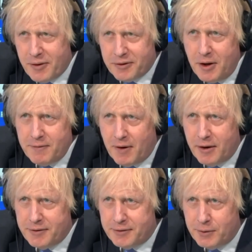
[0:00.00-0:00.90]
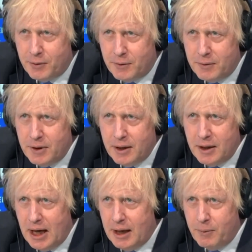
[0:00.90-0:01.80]
there's no virus at all,
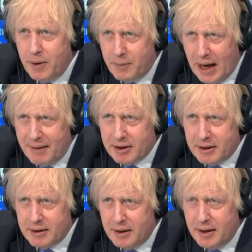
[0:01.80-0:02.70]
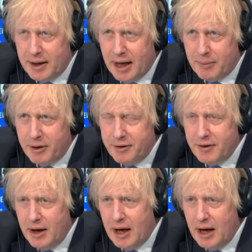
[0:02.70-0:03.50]
we're having an air bridge.